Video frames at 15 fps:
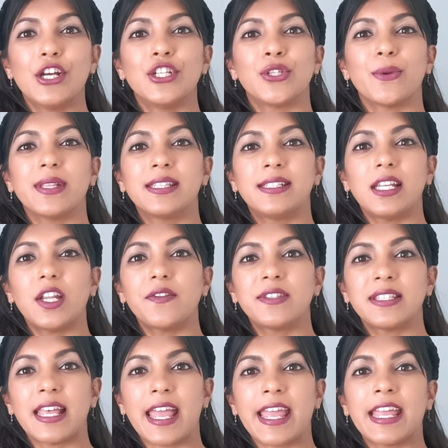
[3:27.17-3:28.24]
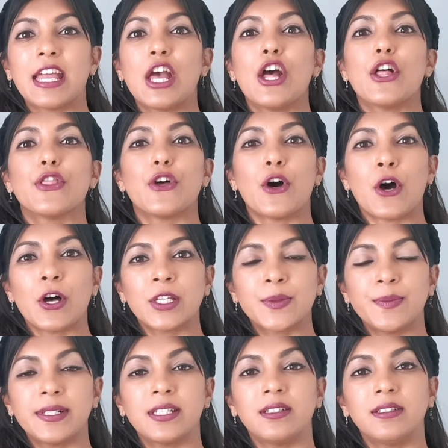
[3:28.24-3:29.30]
So instead of saying the
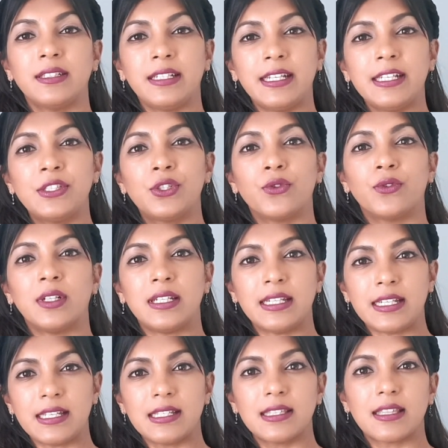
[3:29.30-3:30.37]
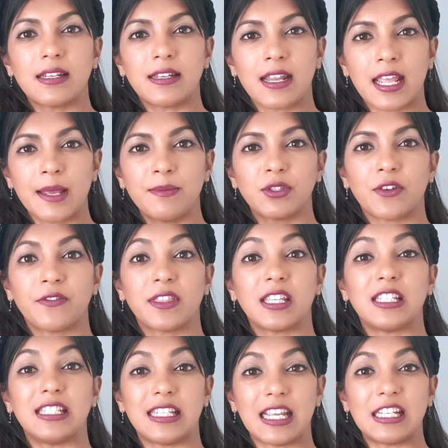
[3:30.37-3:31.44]
hospital needs to release the names of the
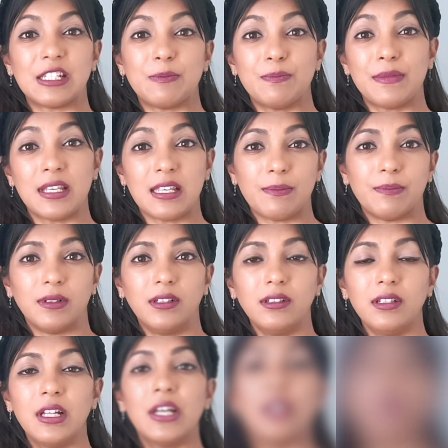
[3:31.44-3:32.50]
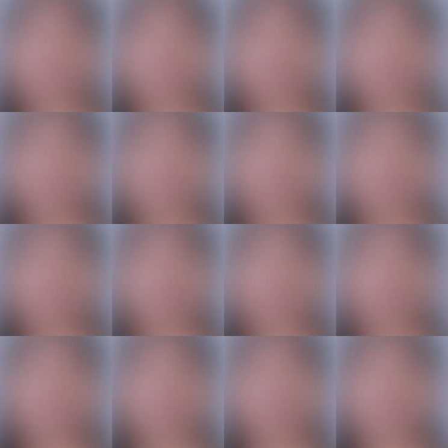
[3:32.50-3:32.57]
dead people,